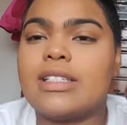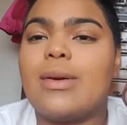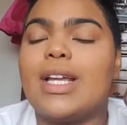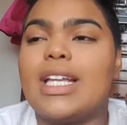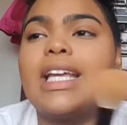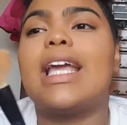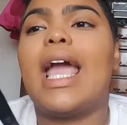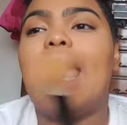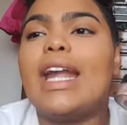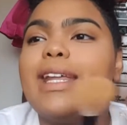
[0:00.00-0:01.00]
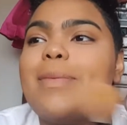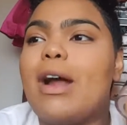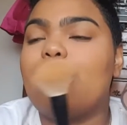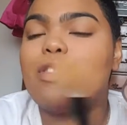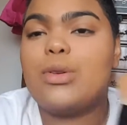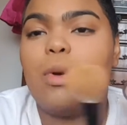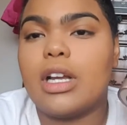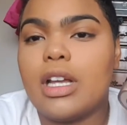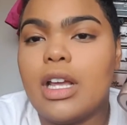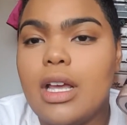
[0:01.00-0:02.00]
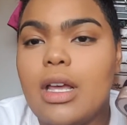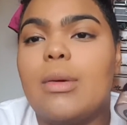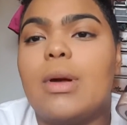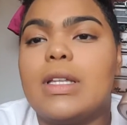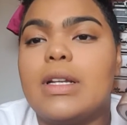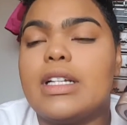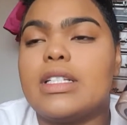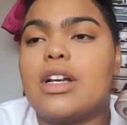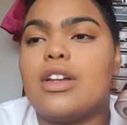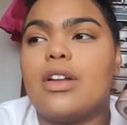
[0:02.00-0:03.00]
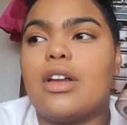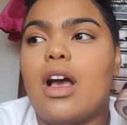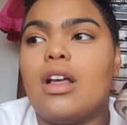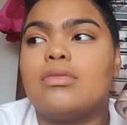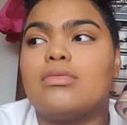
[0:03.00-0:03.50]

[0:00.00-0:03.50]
is how I can get any powder to work. Whether it is good or not.